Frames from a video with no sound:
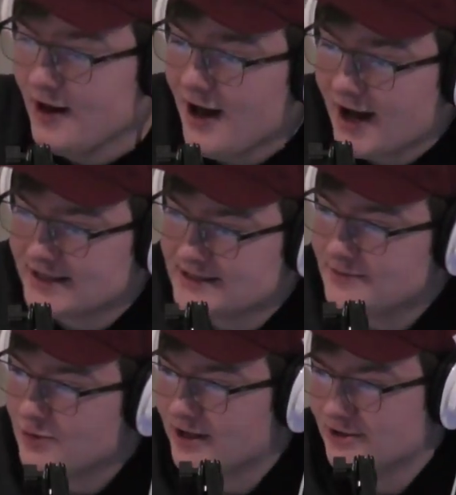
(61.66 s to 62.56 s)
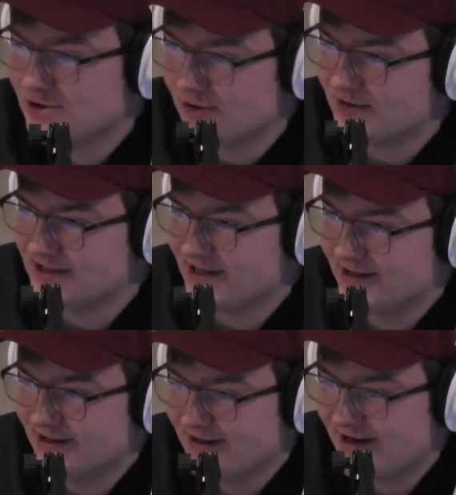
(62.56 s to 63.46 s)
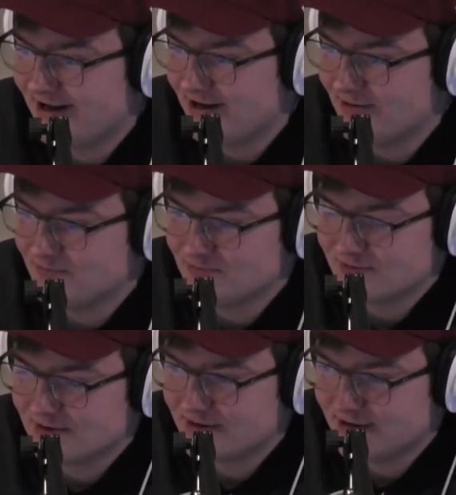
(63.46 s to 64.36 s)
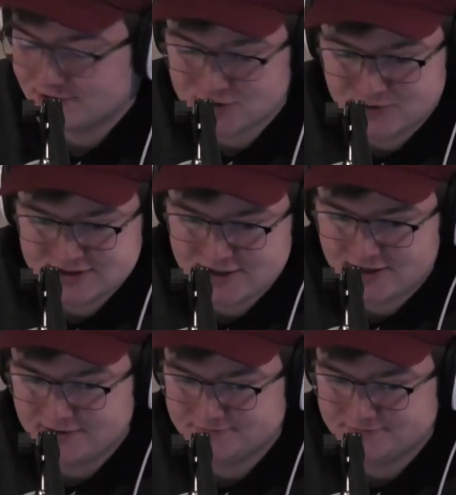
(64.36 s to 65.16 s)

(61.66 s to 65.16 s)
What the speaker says: I did bring a show and tell. Show and tell?